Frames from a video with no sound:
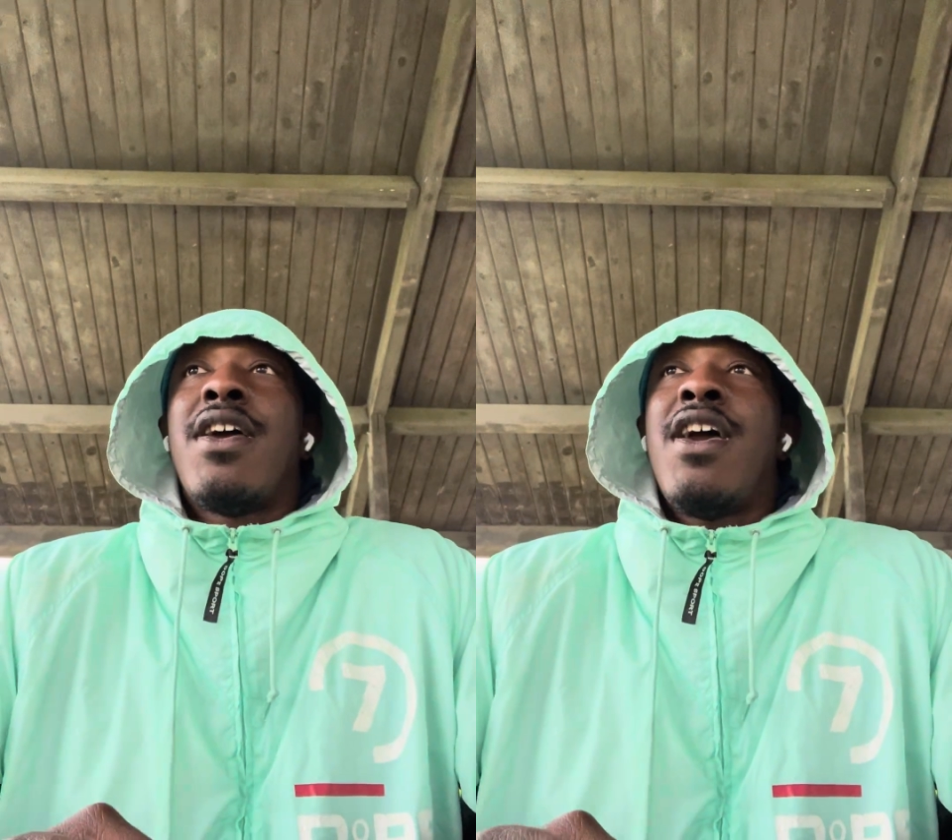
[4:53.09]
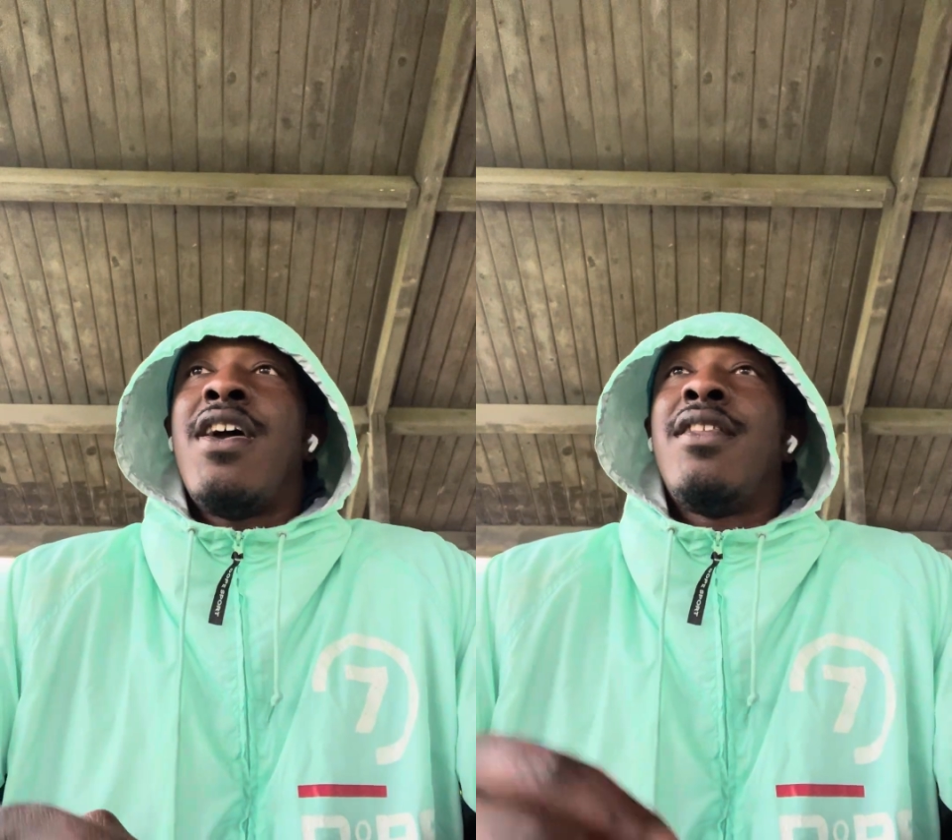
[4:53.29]

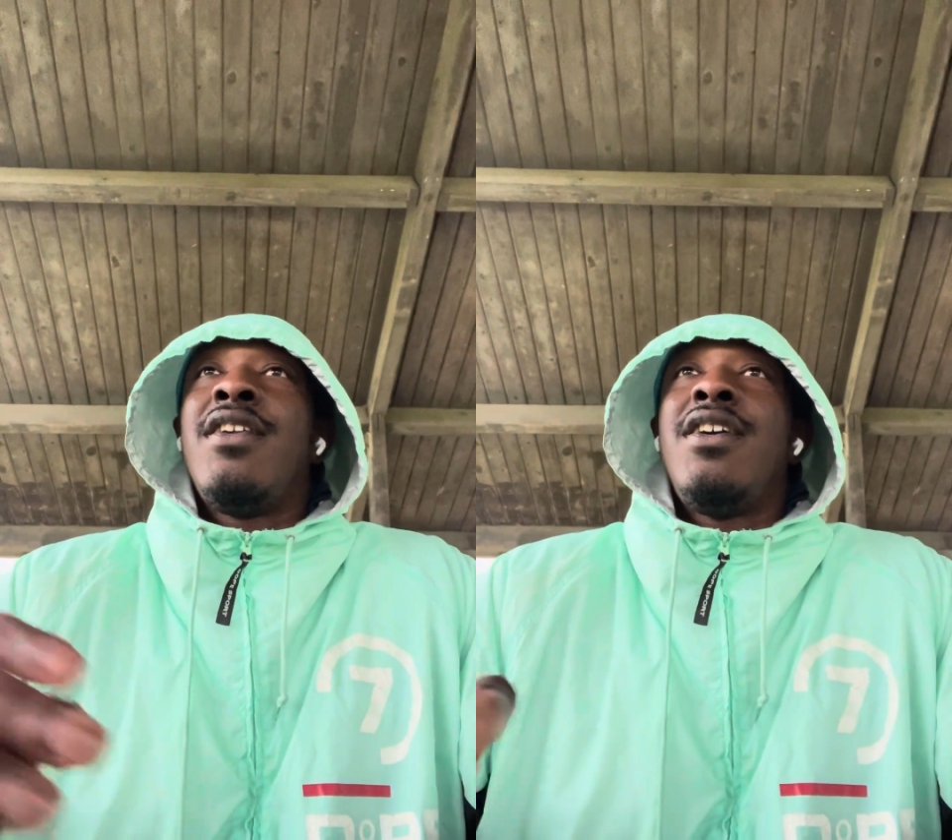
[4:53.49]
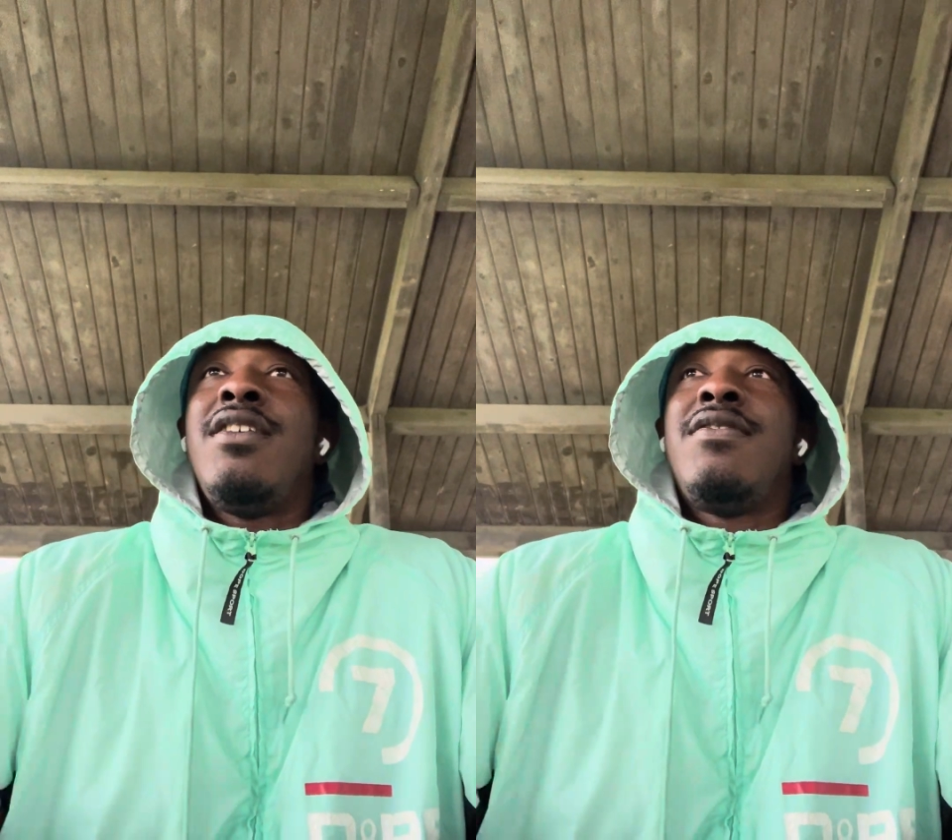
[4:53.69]
it
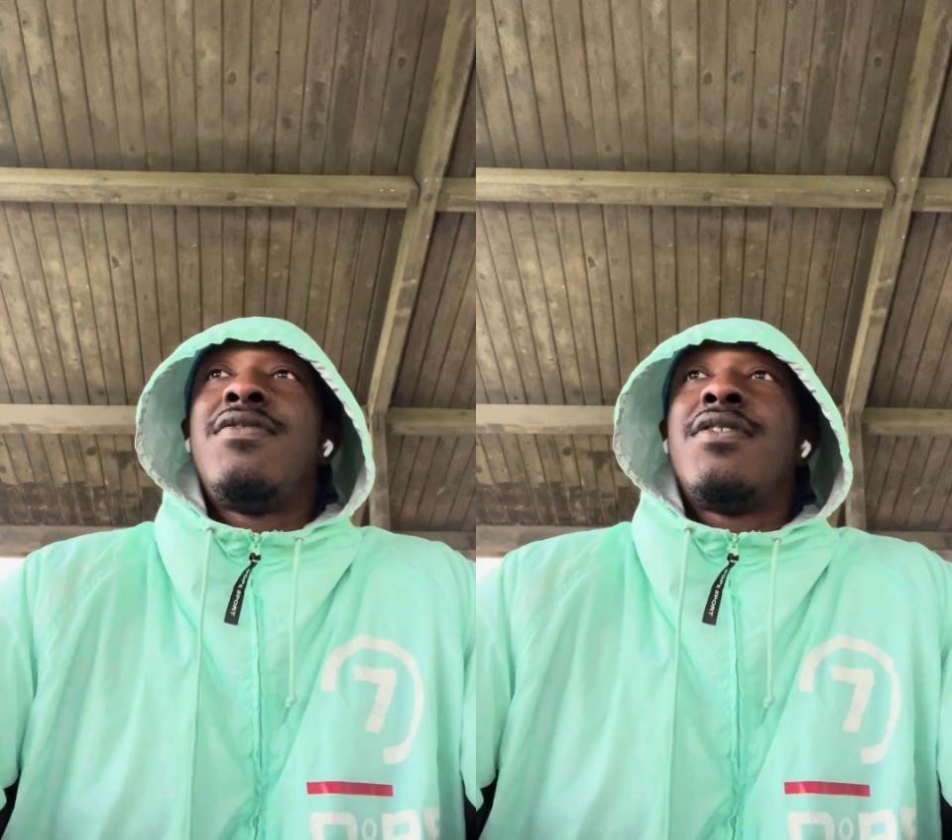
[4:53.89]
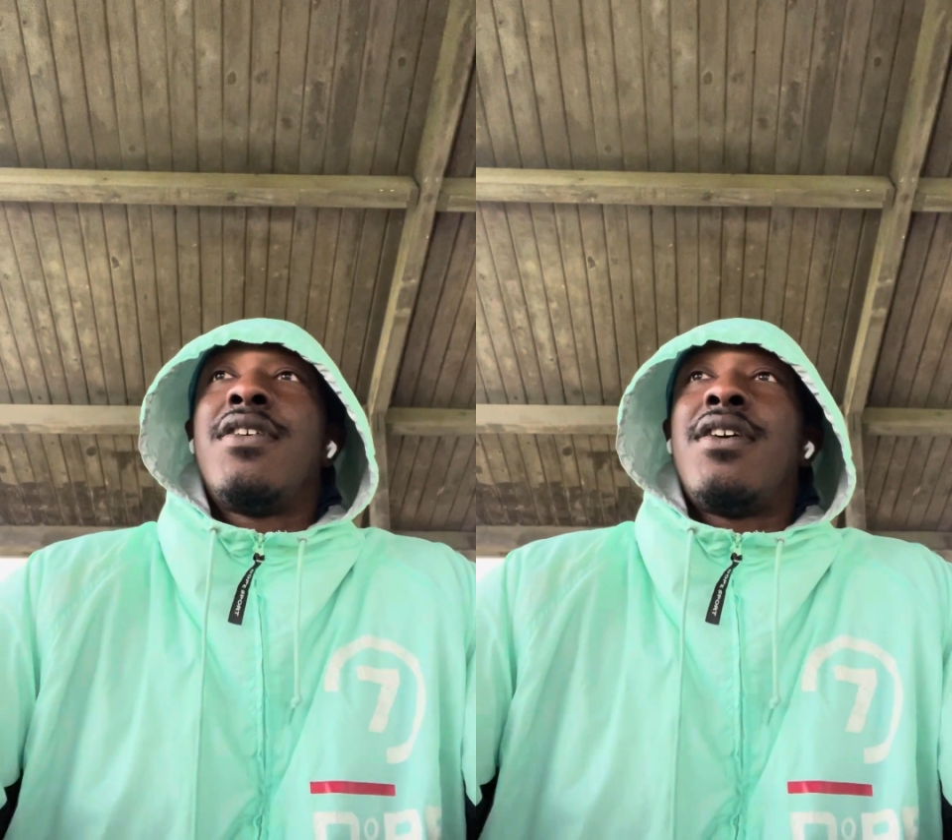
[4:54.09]
leaves
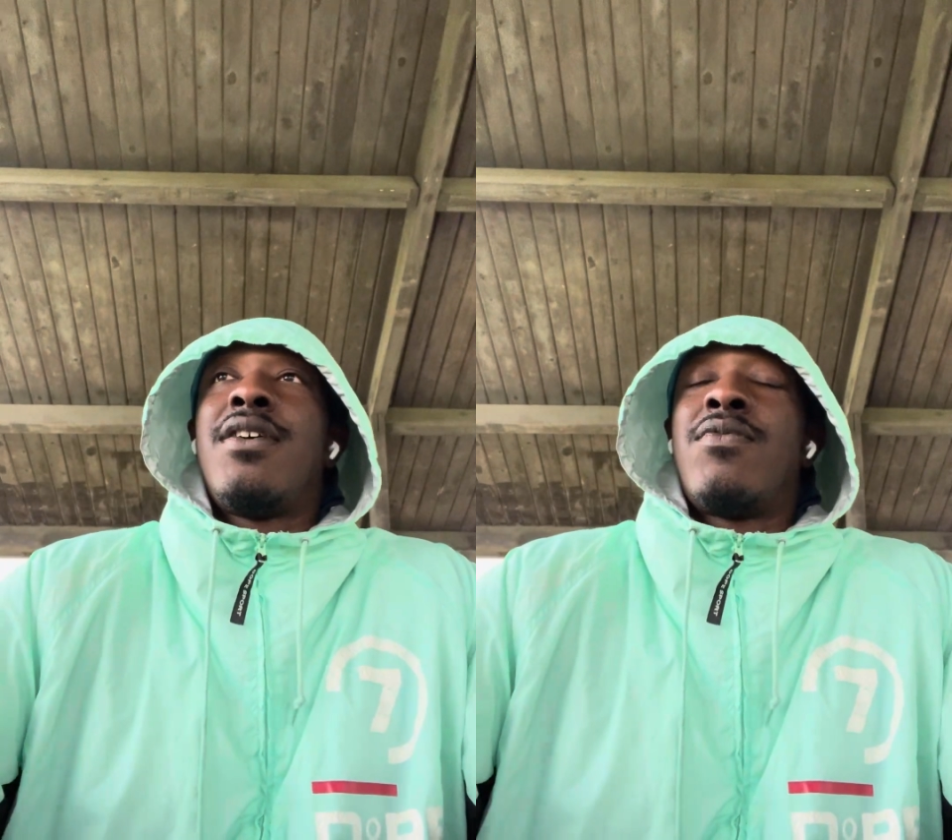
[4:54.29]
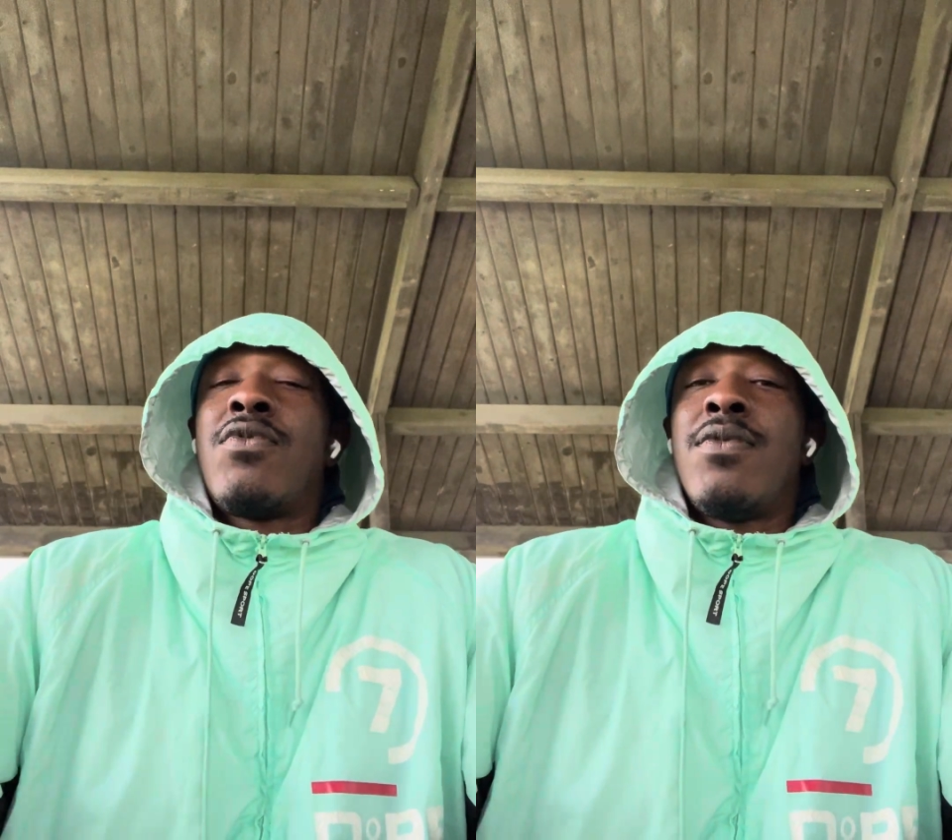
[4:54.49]

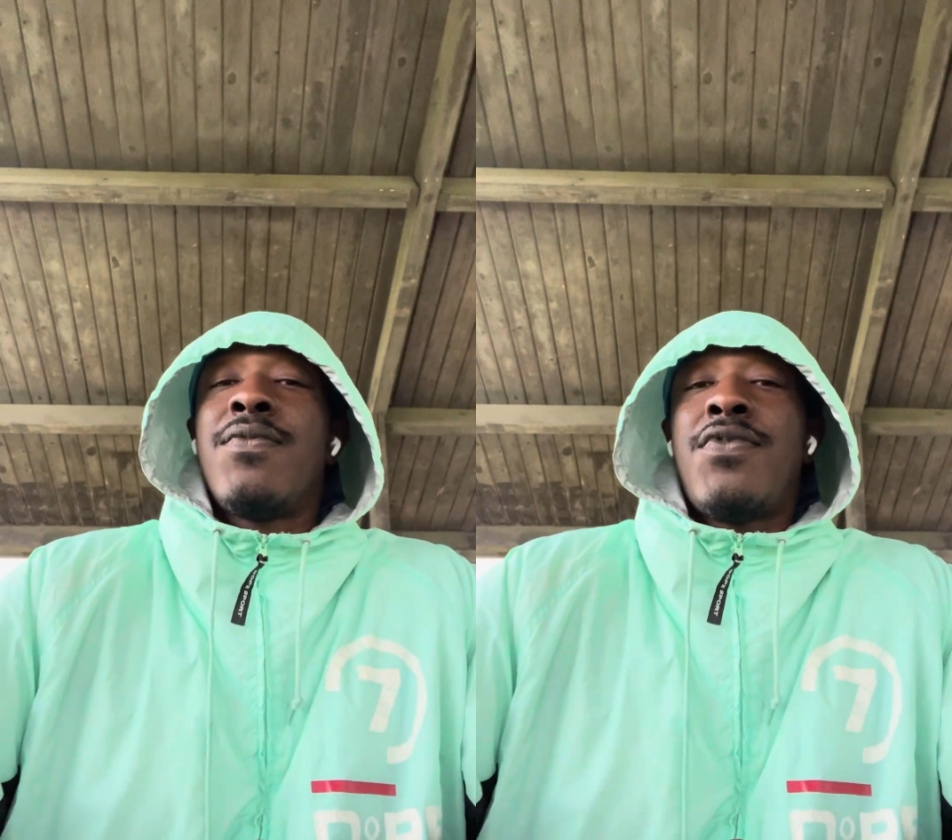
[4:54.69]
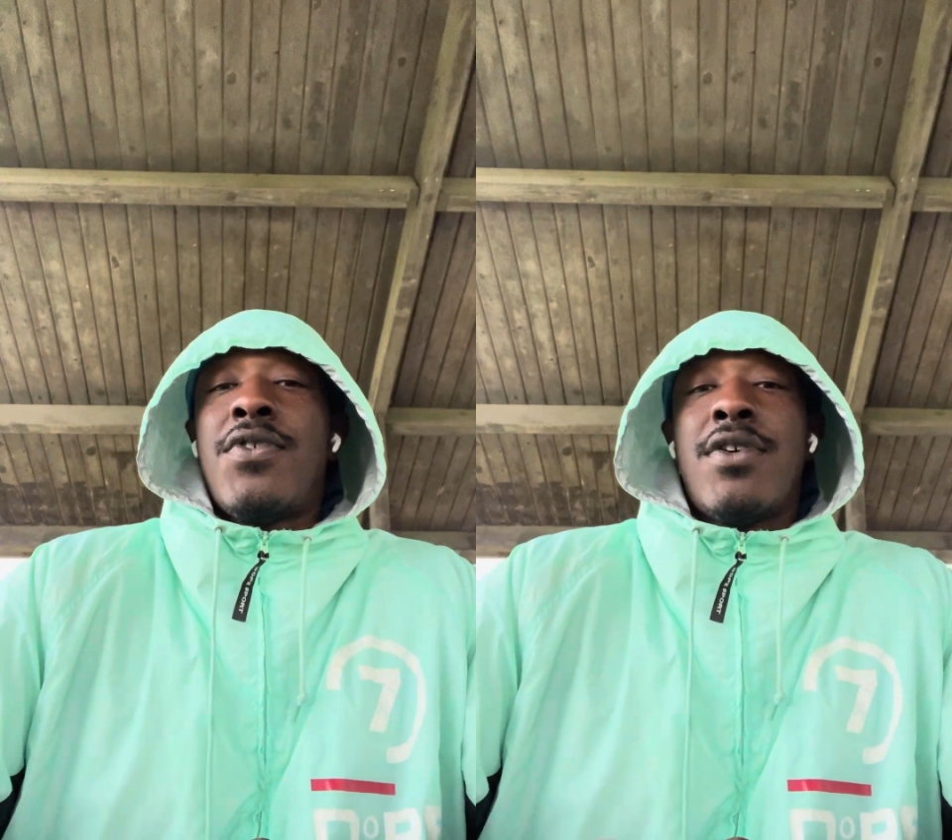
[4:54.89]
room
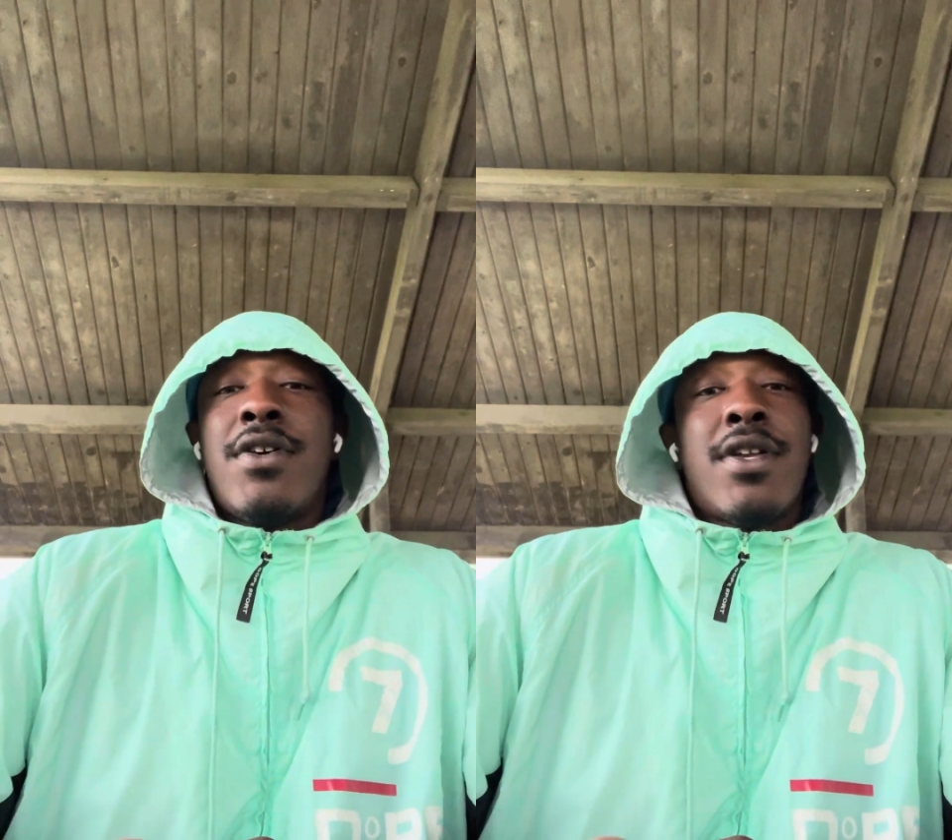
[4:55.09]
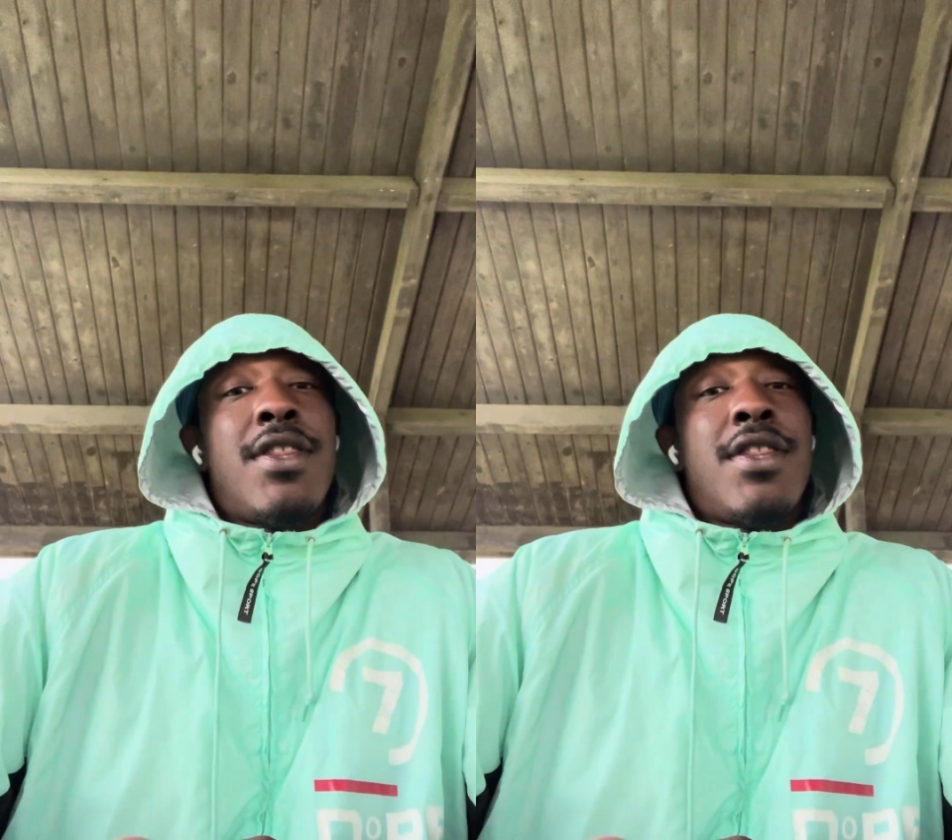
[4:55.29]
for